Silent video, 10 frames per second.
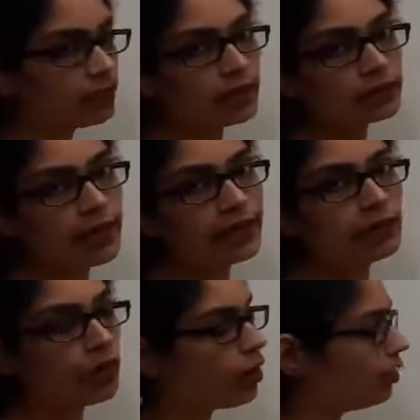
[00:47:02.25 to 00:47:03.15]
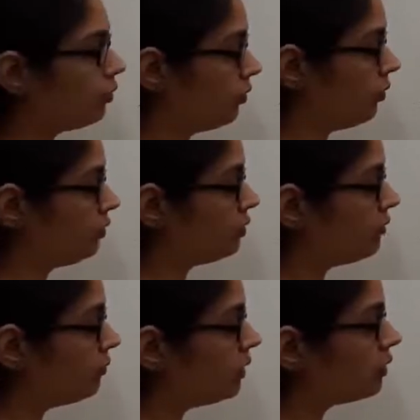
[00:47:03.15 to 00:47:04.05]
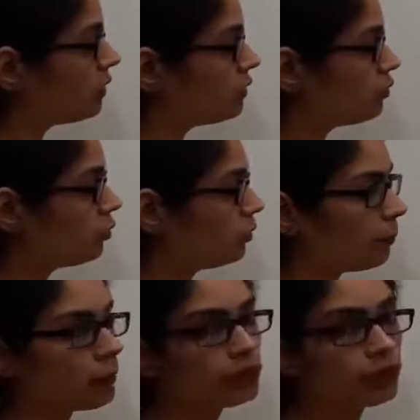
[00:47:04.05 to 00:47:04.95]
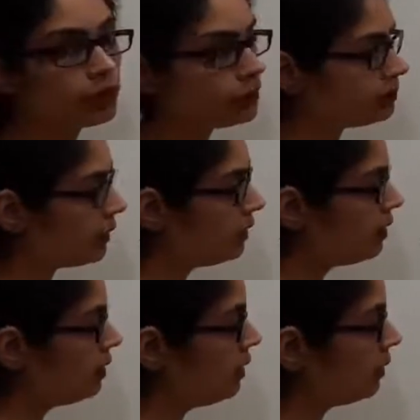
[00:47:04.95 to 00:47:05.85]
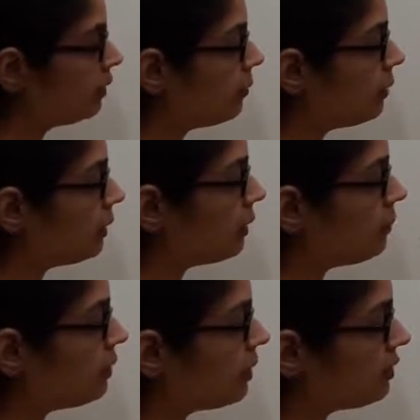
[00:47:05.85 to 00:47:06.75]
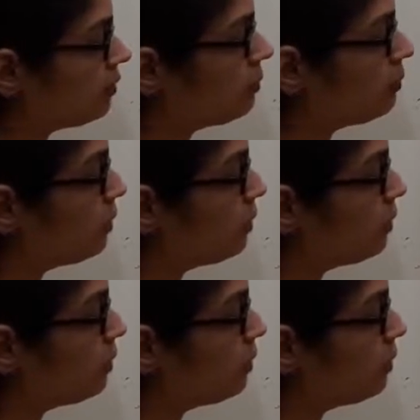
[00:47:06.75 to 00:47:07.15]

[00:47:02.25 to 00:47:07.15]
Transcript: the side or on shifting these two numbers to other side, the multiplication will be